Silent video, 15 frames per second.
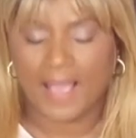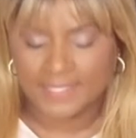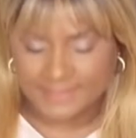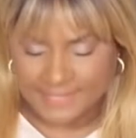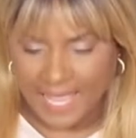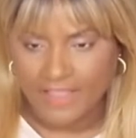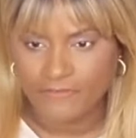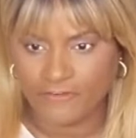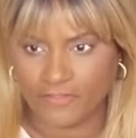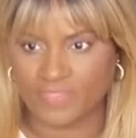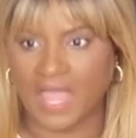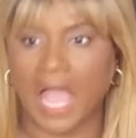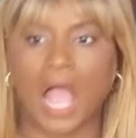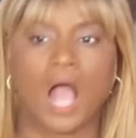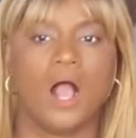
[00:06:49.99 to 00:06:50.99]
aside
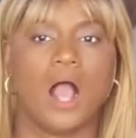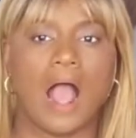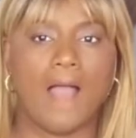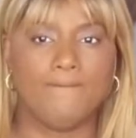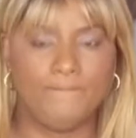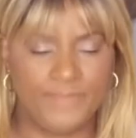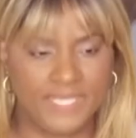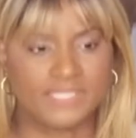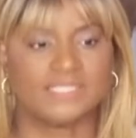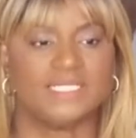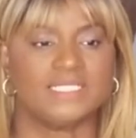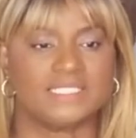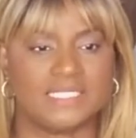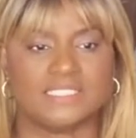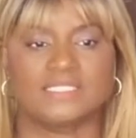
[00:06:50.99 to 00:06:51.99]
from that, a
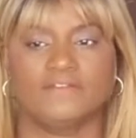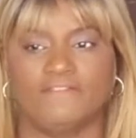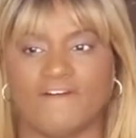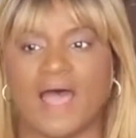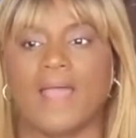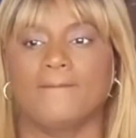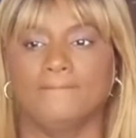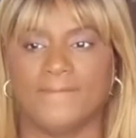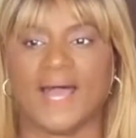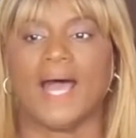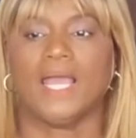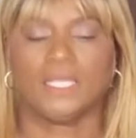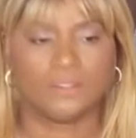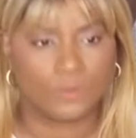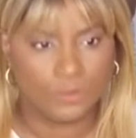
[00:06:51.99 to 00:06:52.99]
business is defined
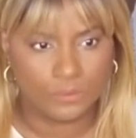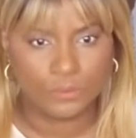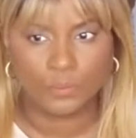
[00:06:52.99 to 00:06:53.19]
by